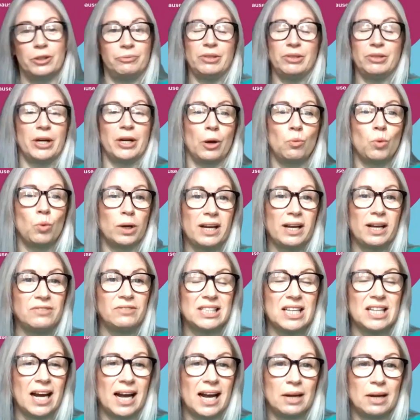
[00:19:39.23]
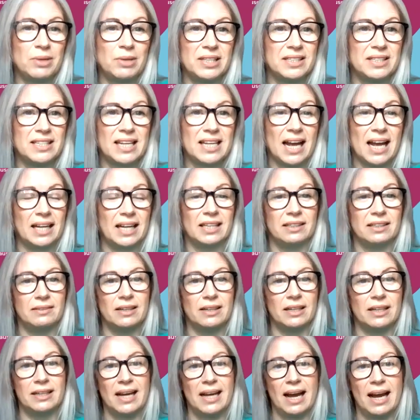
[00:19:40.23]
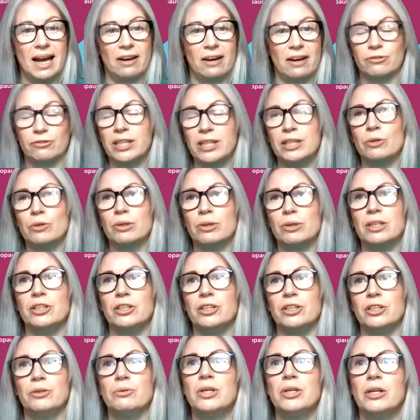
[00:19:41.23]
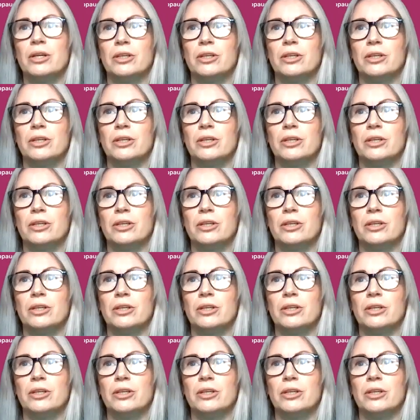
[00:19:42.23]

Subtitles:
you know, whatever time of the day and how frequent you